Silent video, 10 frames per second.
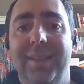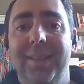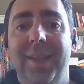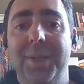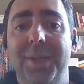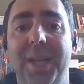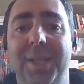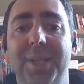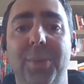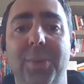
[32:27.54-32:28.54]
No, it's, it's good. Uh,
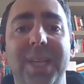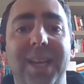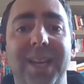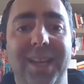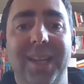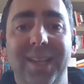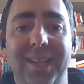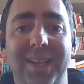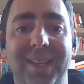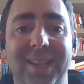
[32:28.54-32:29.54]
There's always
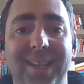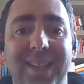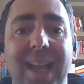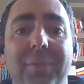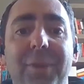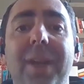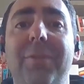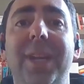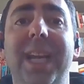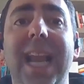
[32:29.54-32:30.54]
a, every
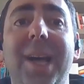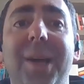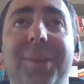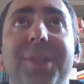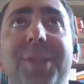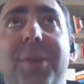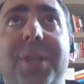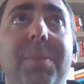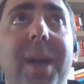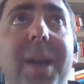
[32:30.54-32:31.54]
every yeah. cloud. Sorry
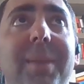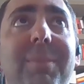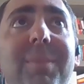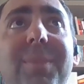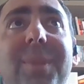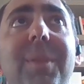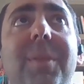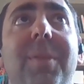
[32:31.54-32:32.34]
to um, a